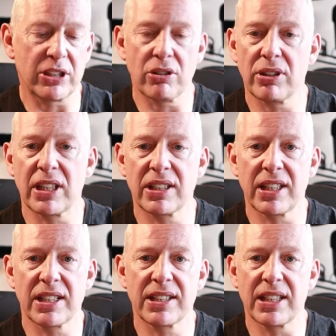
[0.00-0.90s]
me do this,
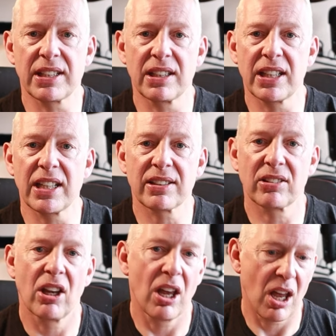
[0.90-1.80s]
this, this, and this.
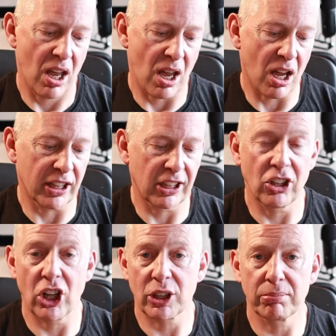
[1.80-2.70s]
I
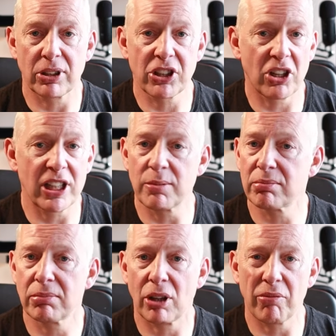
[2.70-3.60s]
can log my
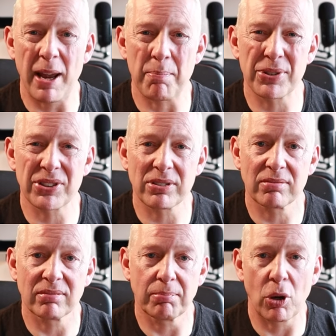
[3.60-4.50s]
time, my
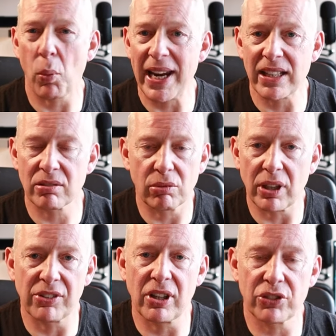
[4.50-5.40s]
reps, my weight,
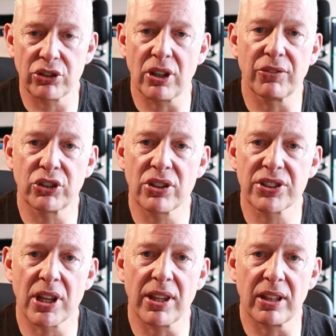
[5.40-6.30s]
whatever I've, I've done,
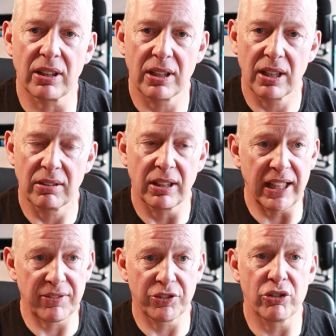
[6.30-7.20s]
so that
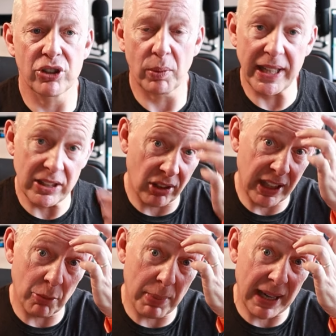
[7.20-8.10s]
in future weeks I
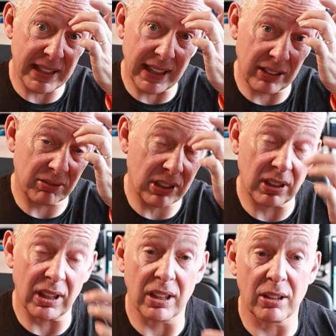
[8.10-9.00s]
can go back to that
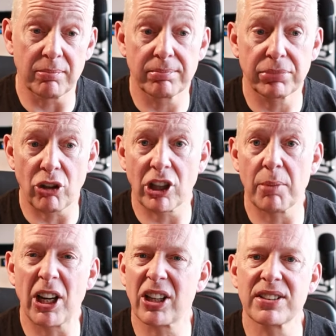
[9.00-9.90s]
um,
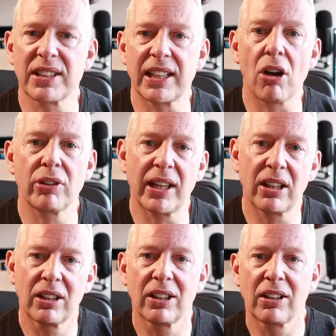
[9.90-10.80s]
program and I can see, oh
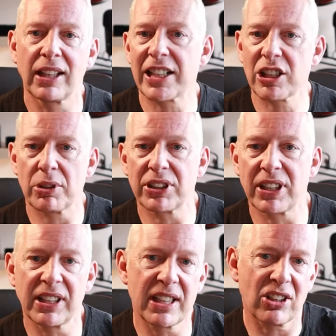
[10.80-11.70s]
yeah, last time I
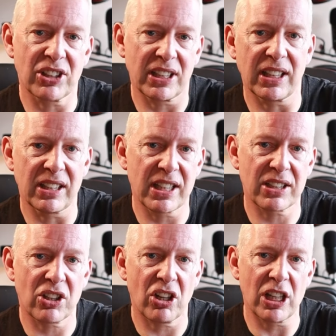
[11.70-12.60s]
did this, I did it in
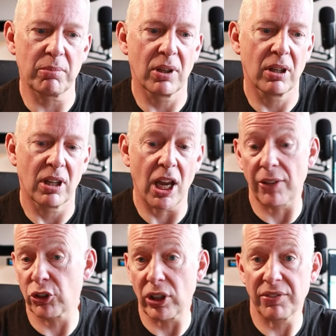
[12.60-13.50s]
this time
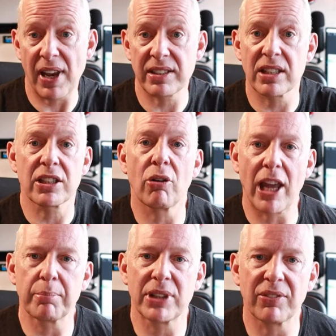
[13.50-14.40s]
and I've done it faster, so
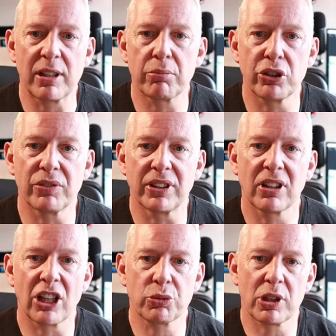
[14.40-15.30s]
I am definitely
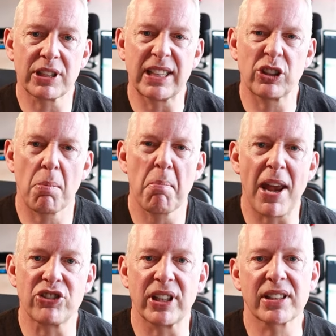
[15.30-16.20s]
improving. I just want to see some
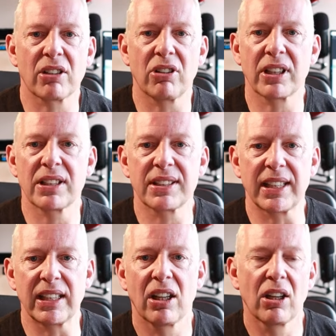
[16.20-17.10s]
metrics so I can
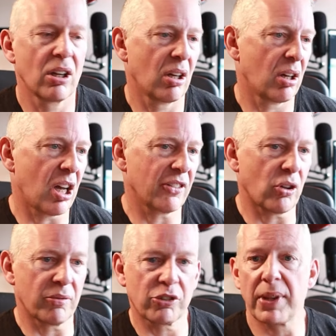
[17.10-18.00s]
see
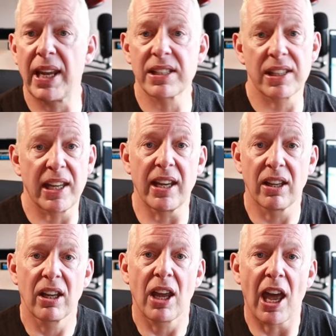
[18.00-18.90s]
I've gone from there to
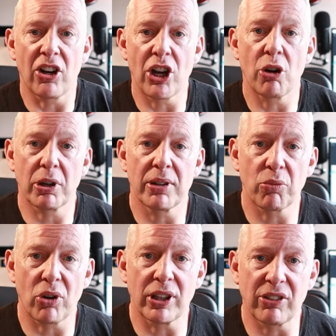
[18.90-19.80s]
there and I know I'm going
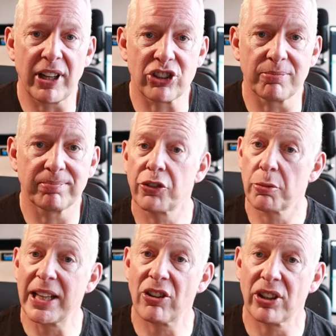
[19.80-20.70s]
in the right direction. So
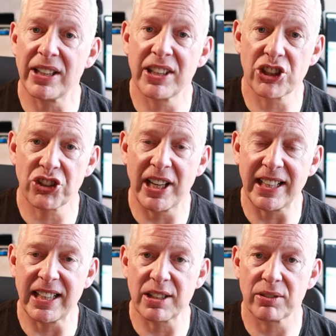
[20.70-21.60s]
from here on in, this
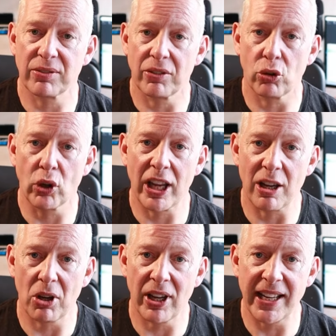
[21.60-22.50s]
training is all
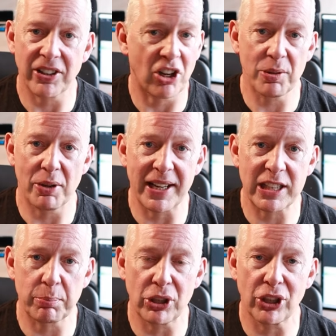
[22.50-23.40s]
out of my head. I'm no
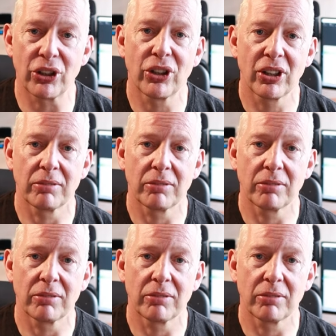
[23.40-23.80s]
expert.